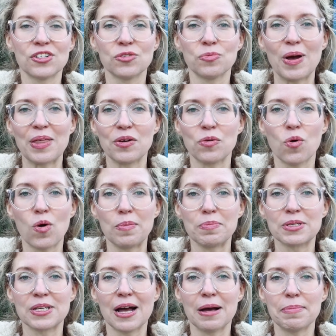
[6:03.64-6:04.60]
as the weather
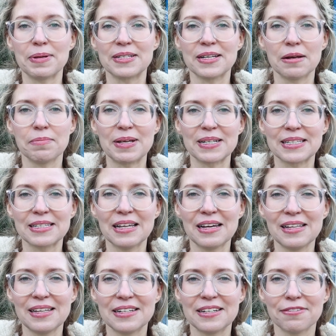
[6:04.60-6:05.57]
warms up. It's going to be a
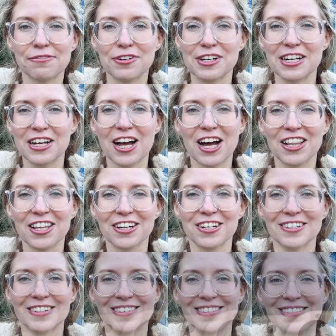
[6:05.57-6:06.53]
slightly different
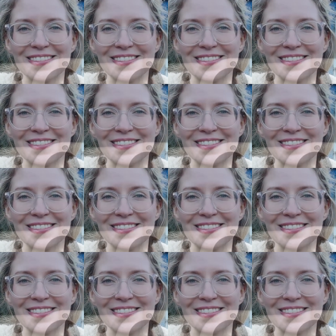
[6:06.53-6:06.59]
color.